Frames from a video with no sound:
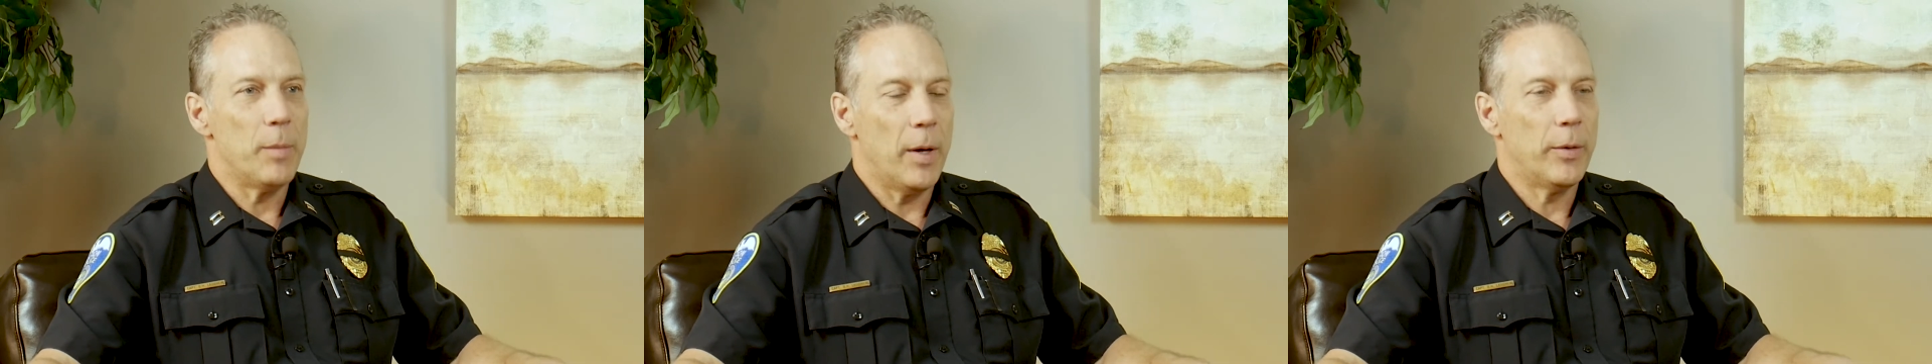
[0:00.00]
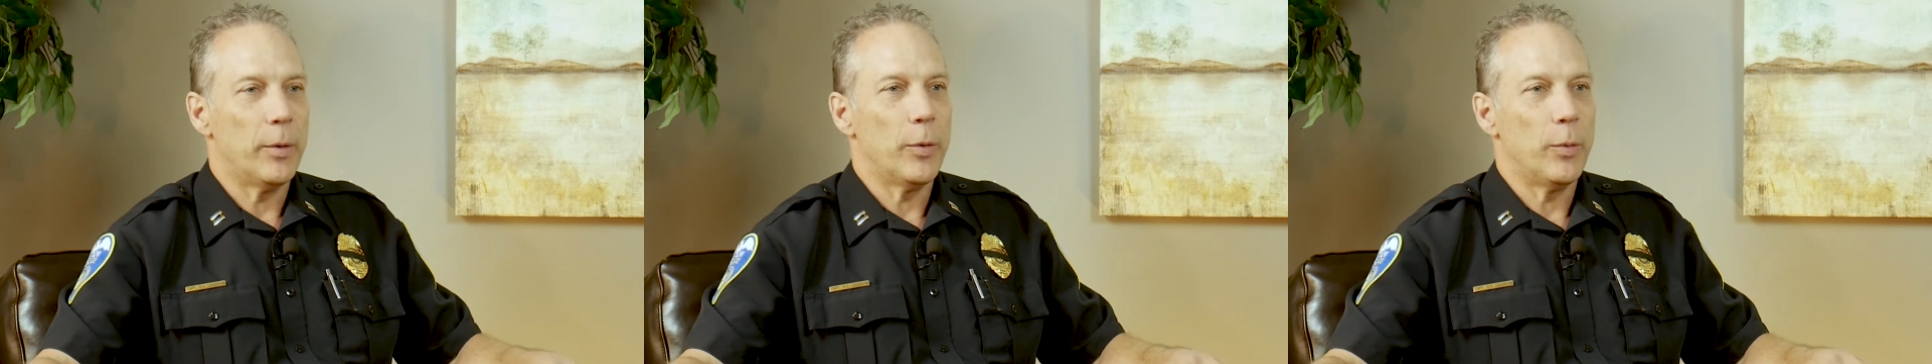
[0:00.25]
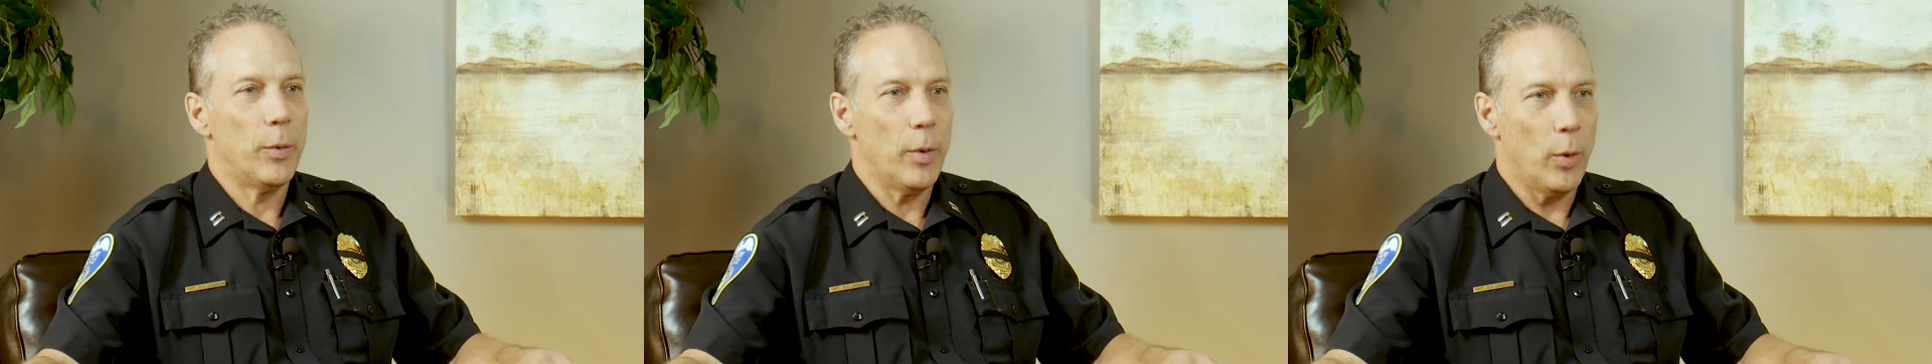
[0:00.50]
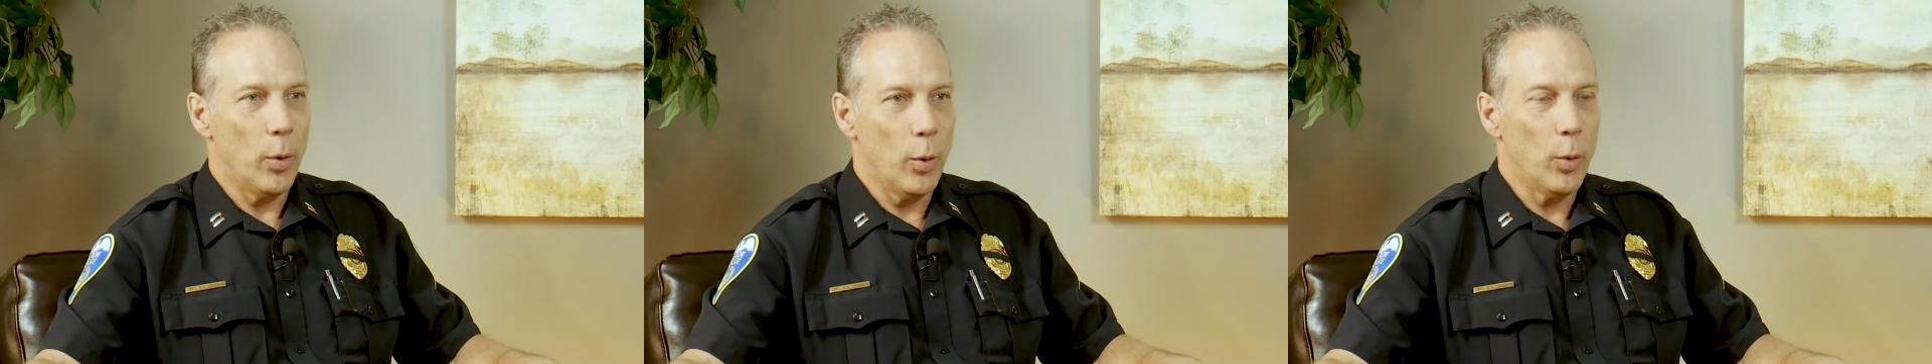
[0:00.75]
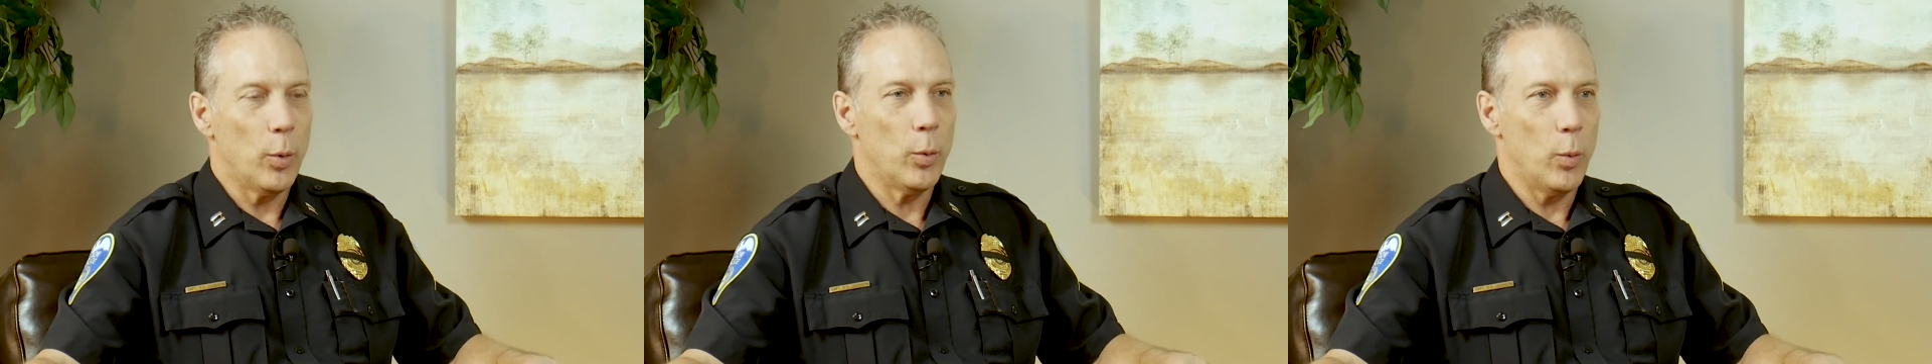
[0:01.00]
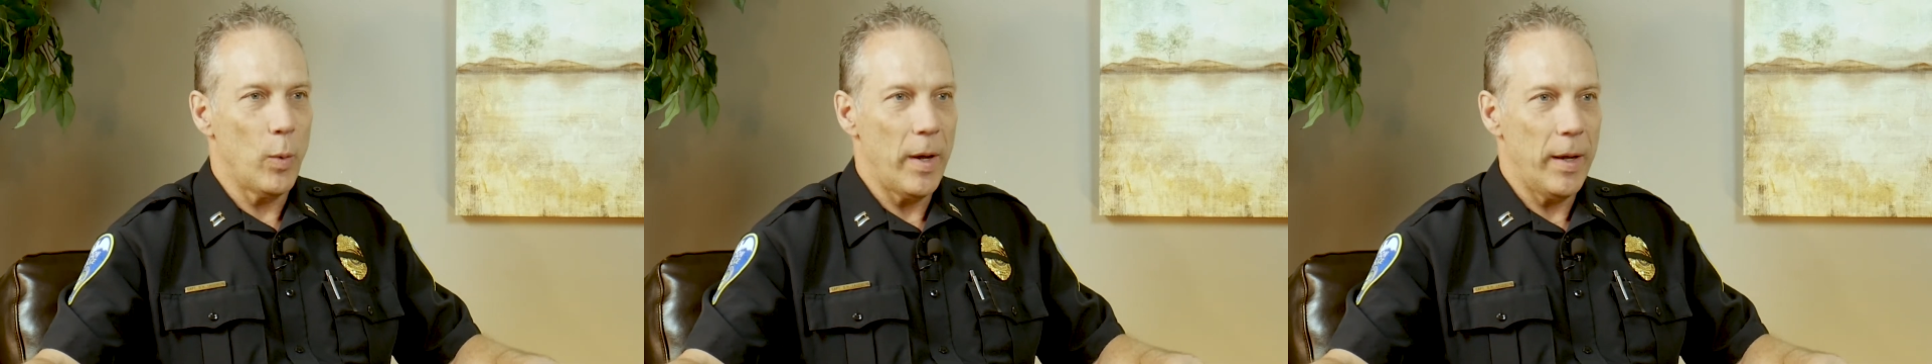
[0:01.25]
mother through the
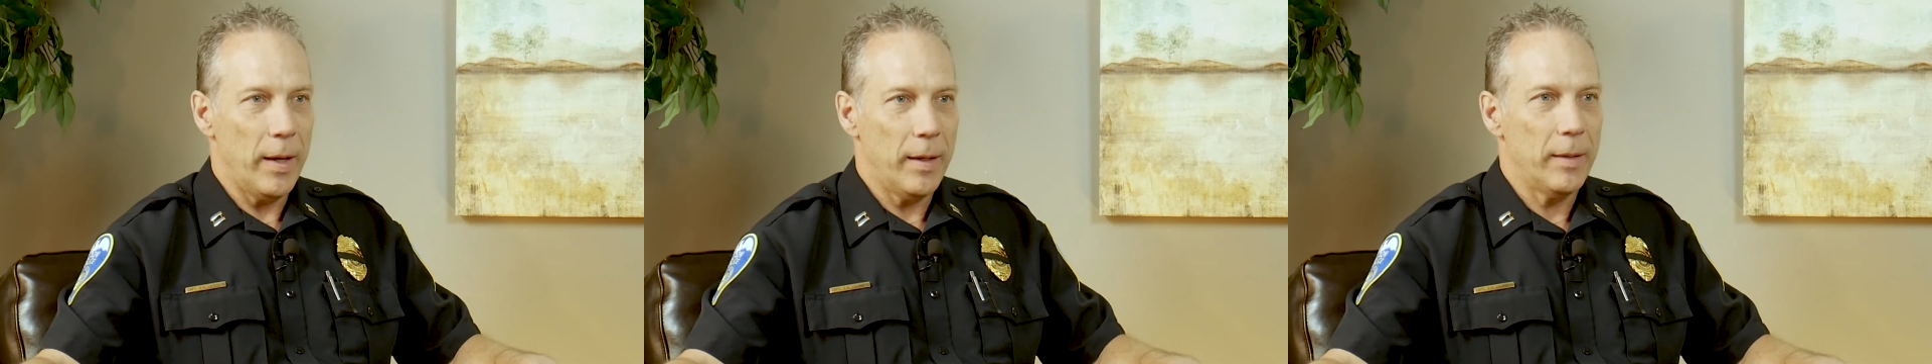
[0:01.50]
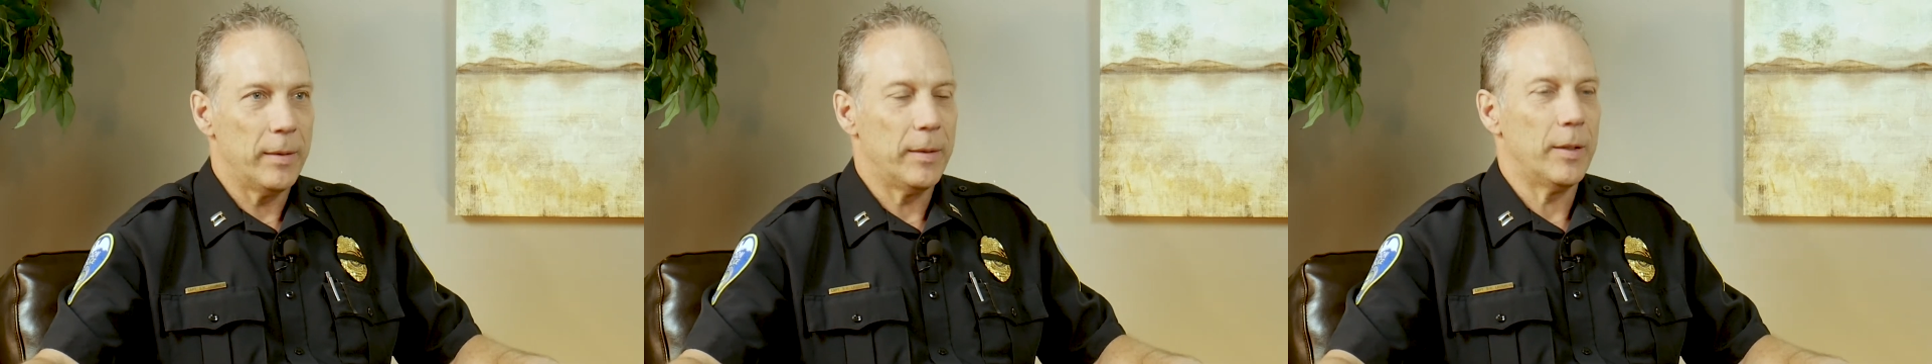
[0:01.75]
whole way,